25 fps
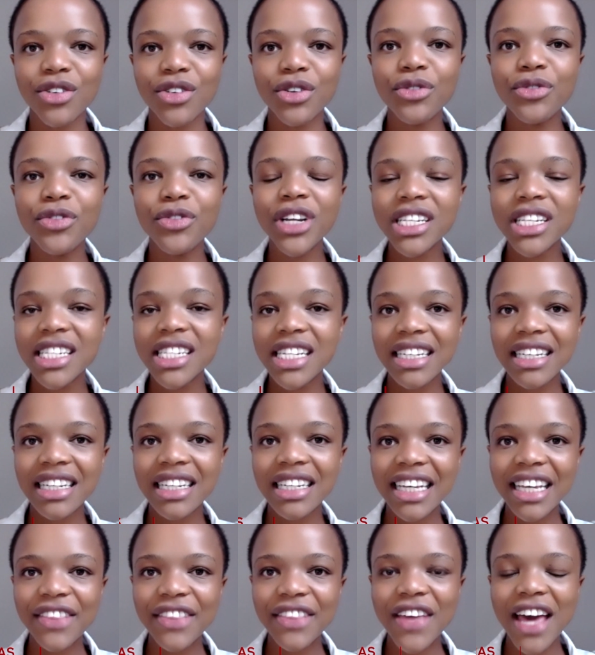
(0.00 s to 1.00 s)

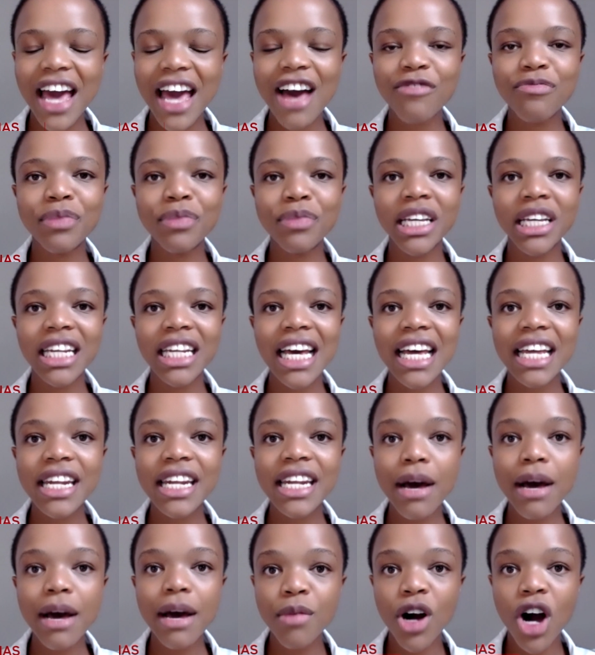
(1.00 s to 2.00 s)
Recently, there have been a
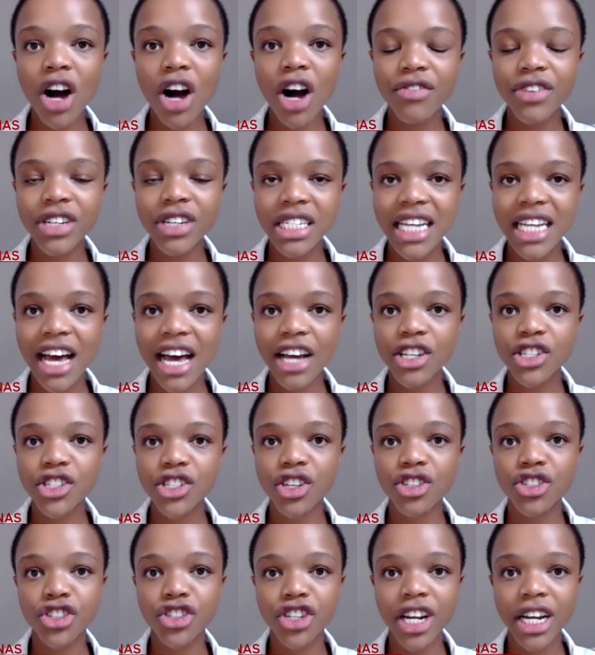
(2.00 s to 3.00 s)
number of attacks
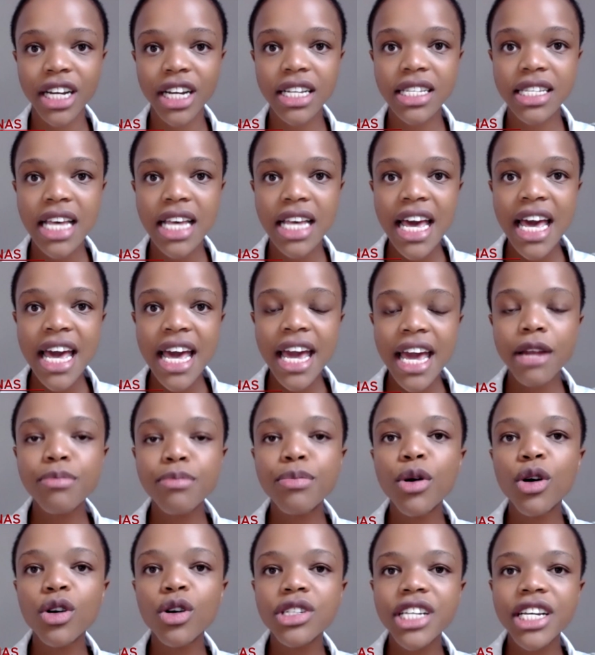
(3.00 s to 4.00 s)
on trucks in
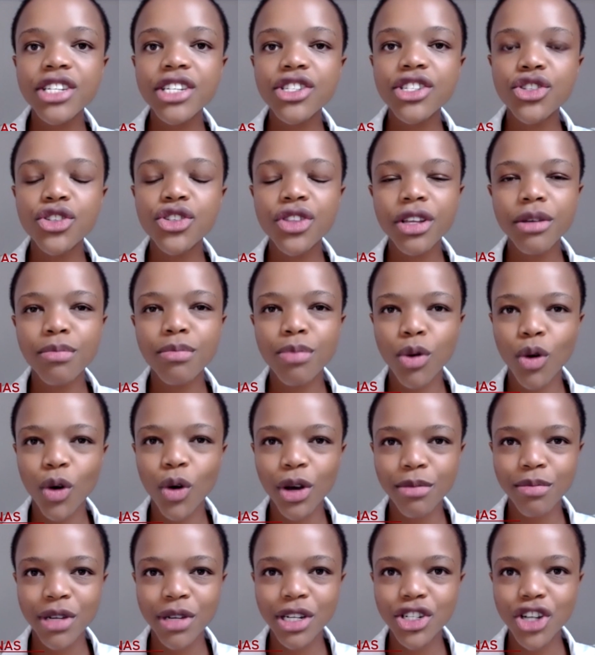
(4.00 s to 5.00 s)
protest to the
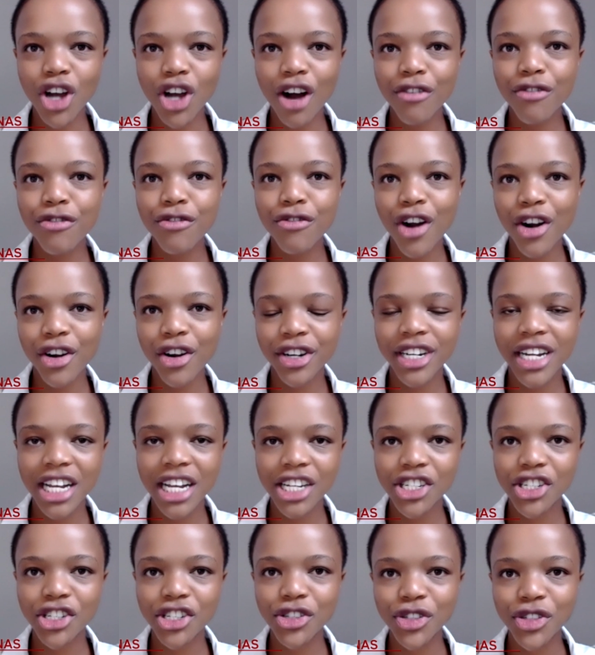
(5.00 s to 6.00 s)
employment of foreign
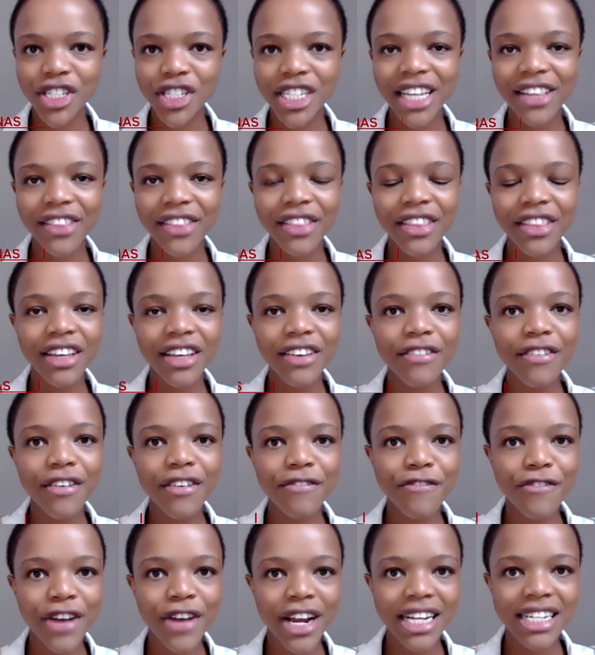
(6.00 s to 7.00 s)
nationals in the
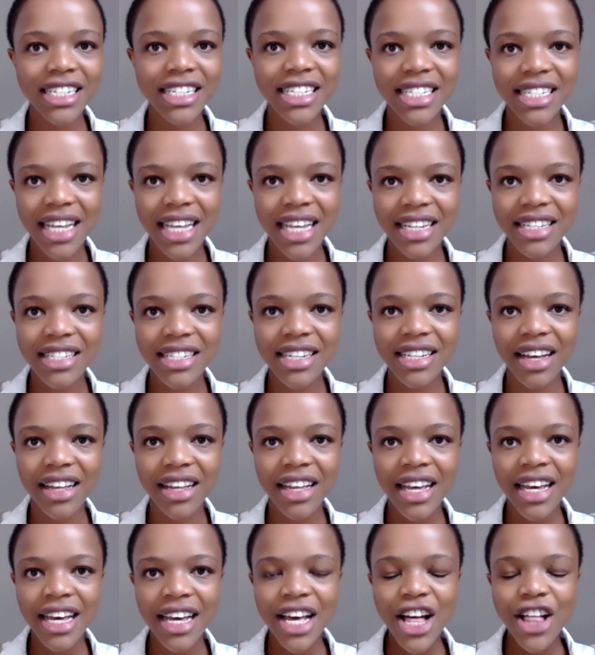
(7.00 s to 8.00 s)
freight sector.
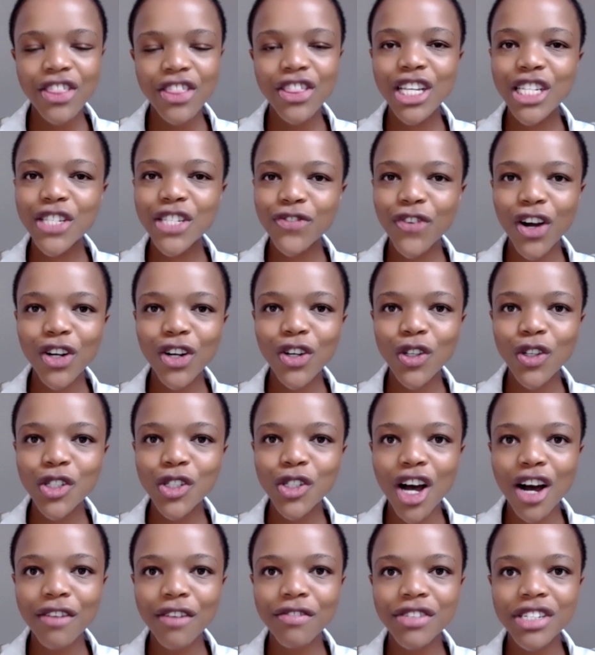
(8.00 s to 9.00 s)
This follows
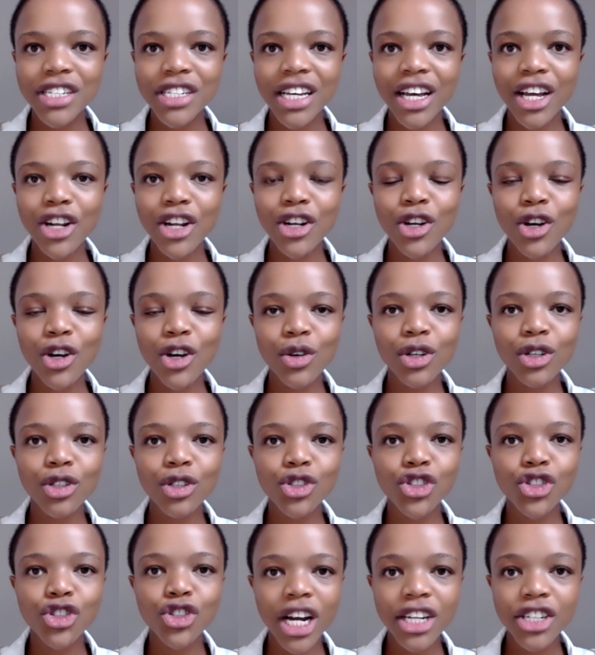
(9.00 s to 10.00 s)
after local
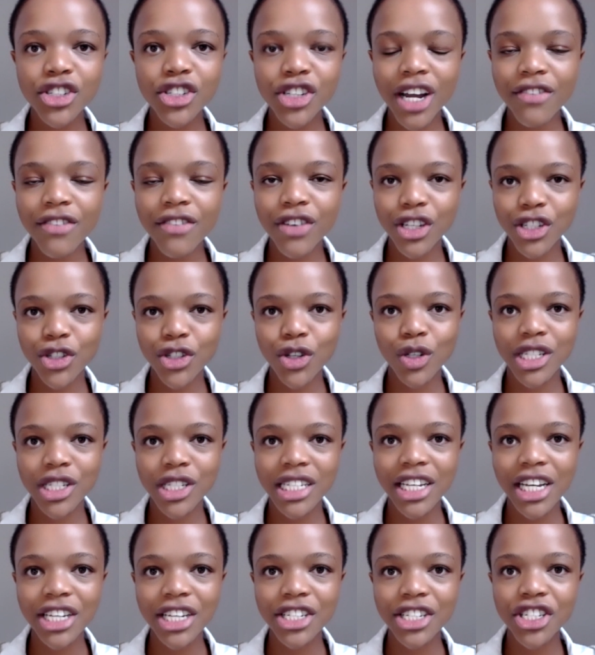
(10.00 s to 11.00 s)
truck driver
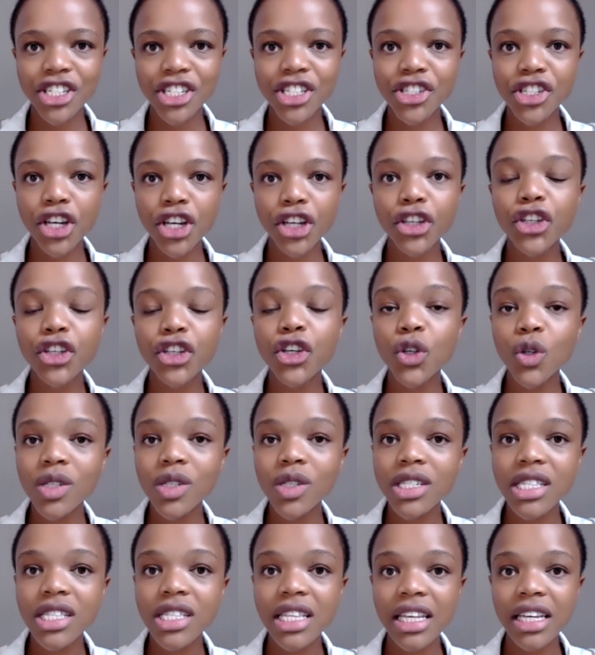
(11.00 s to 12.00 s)
associations
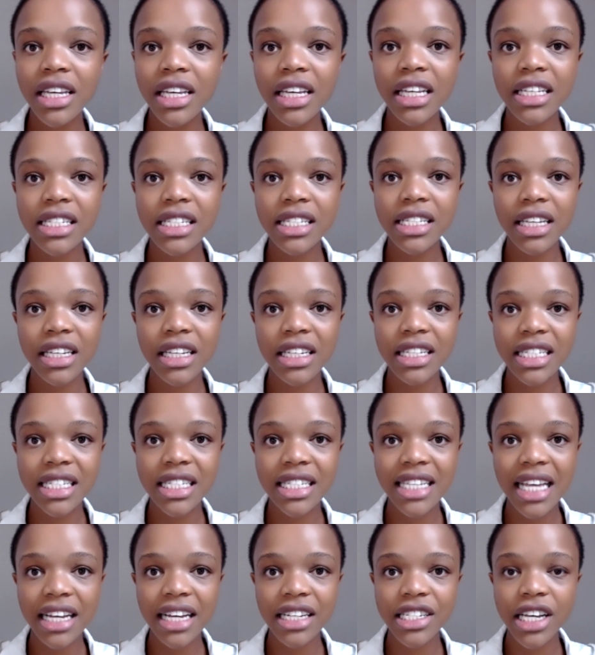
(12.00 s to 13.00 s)
accused the
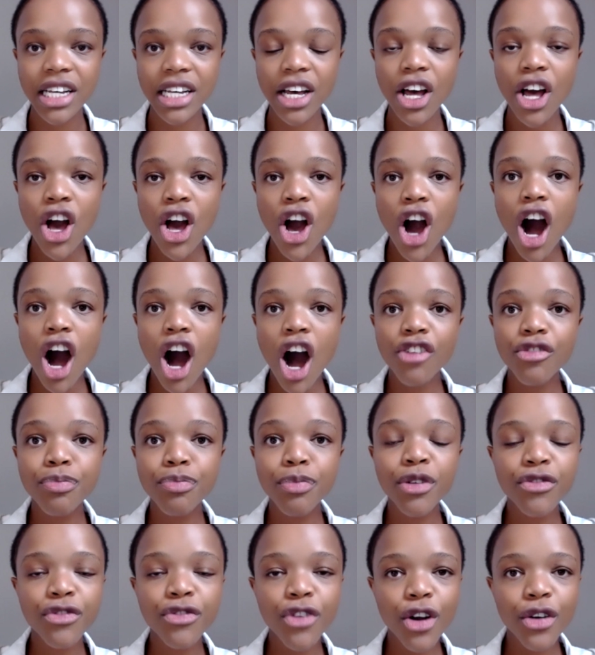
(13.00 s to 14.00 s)
sector of
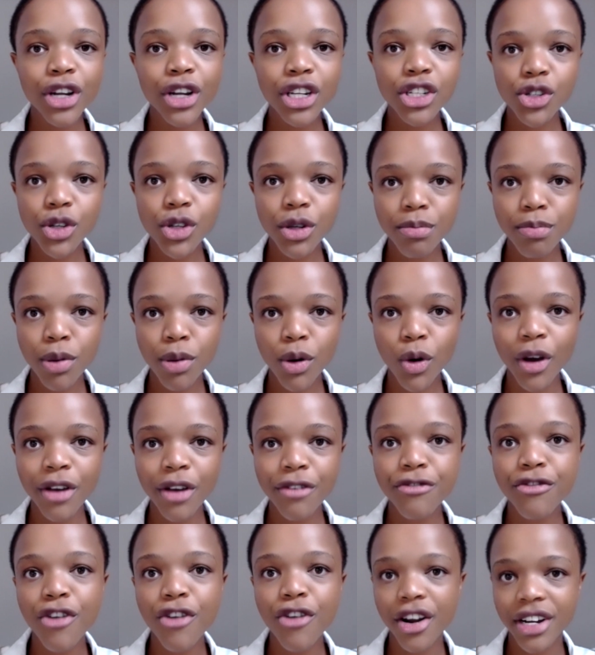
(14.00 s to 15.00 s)
preferring to employ
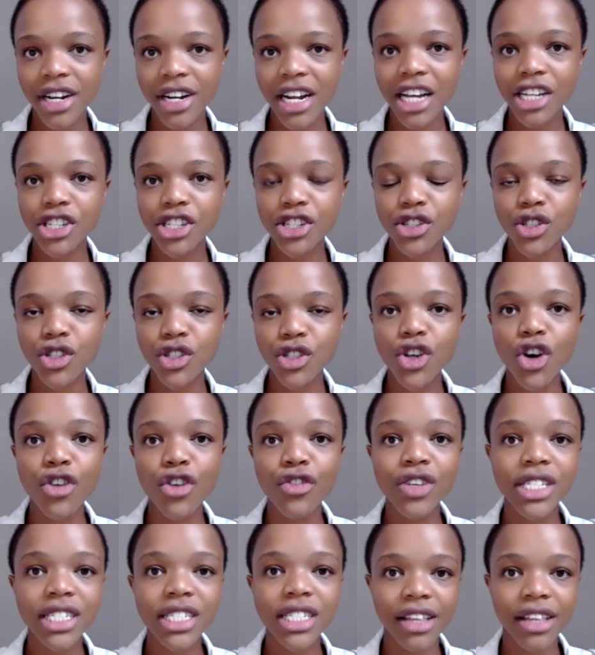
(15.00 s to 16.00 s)
foreign nationals
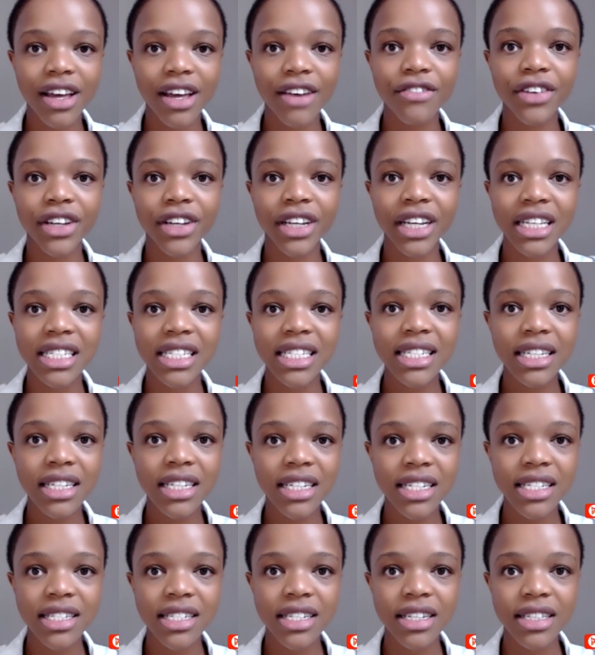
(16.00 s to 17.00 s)
over South African
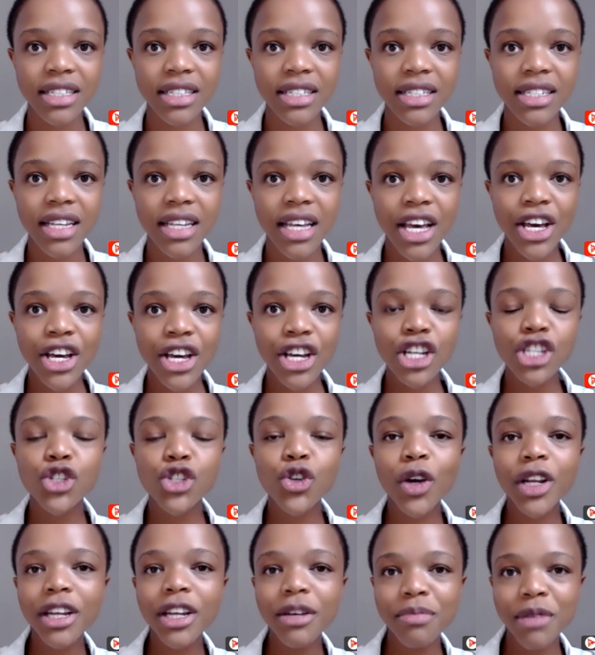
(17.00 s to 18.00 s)
citizens.
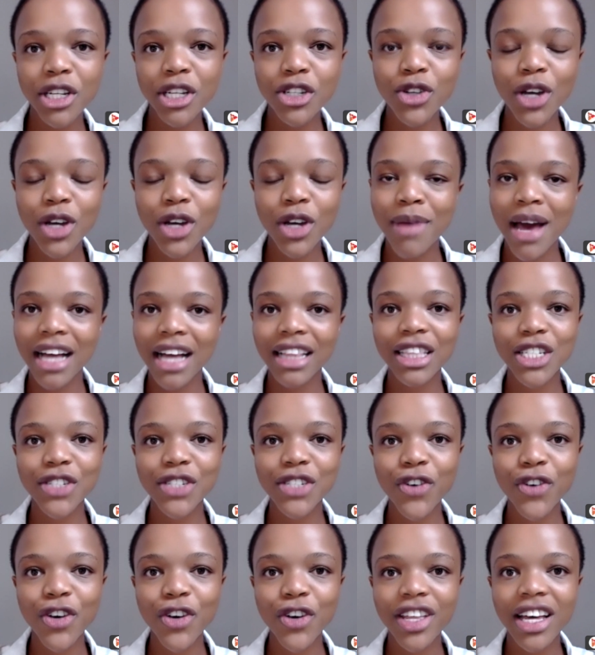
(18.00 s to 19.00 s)
Joining me to unpack
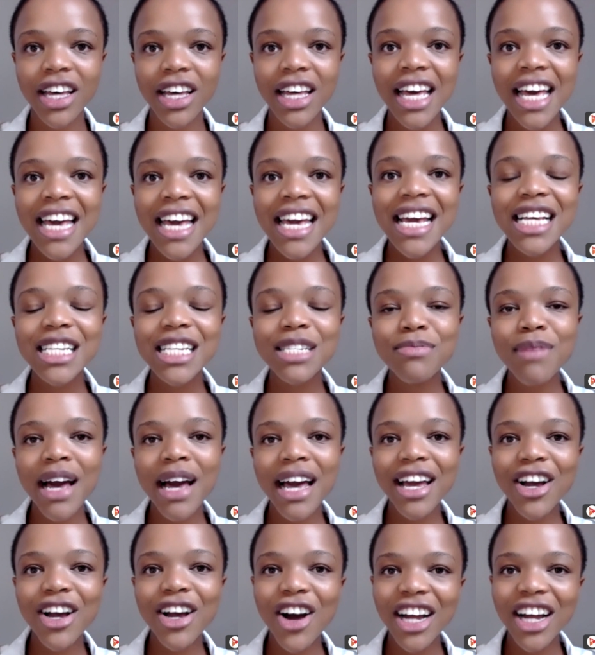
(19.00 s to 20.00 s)
this further is
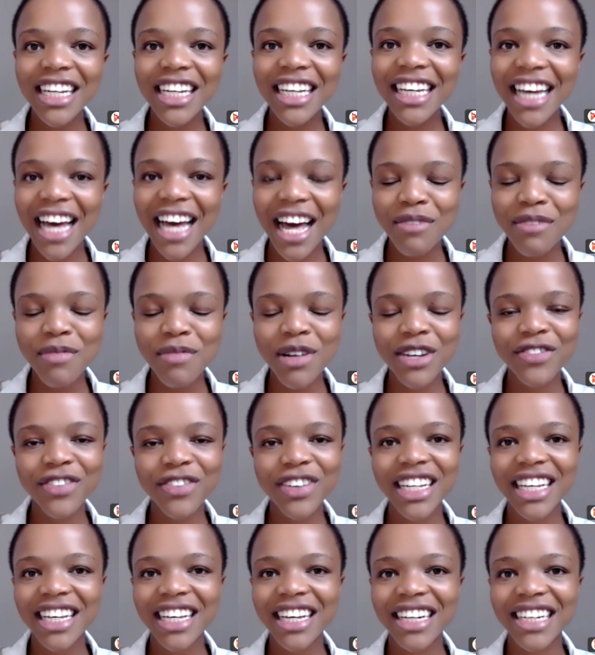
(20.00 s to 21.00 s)
my colleague Gerbrandt
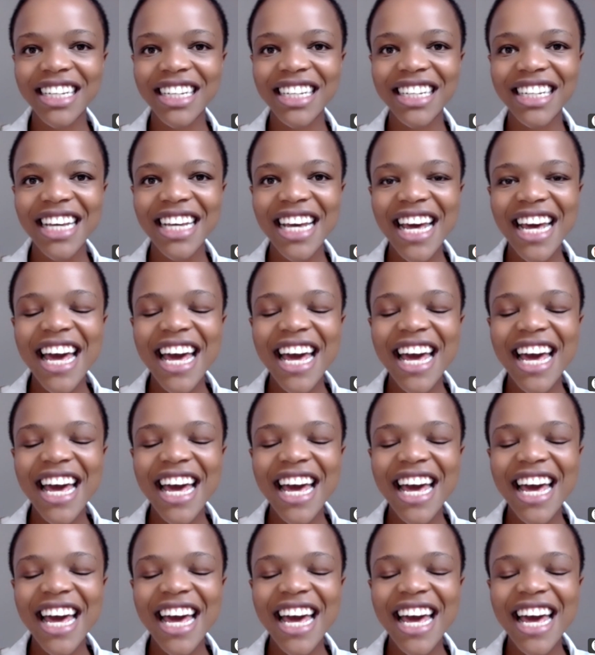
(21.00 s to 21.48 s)
van Heerden.